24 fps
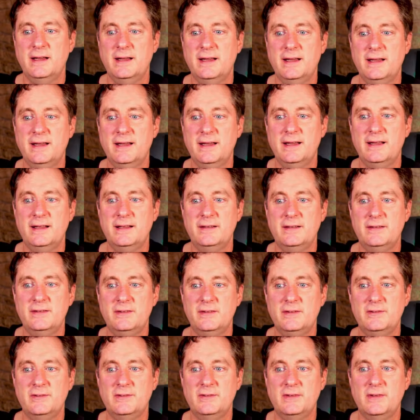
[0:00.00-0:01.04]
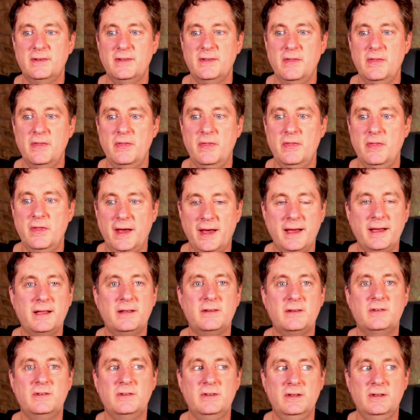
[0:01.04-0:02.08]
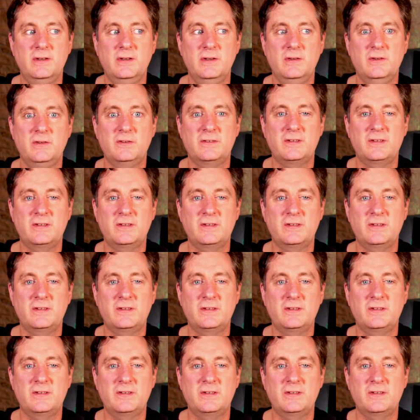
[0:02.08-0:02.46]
And that is